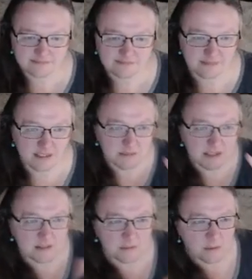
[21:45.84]
Let me get
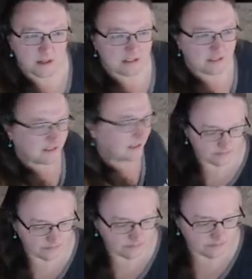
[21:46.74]
some water, hold on.
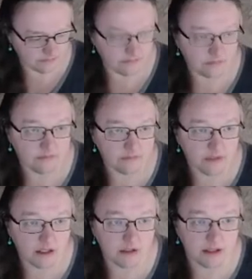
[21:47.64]

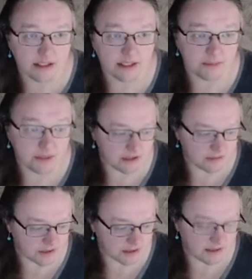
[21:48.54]
Okay, that's better. I'm
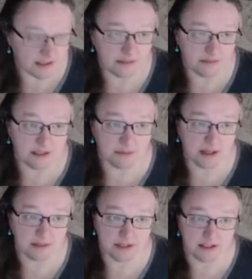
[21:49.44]
just gonna keep this
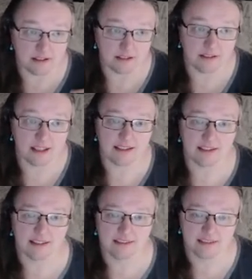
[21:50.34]
by me here in case
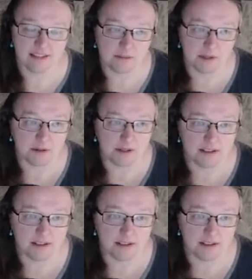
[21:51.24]
it keeps going.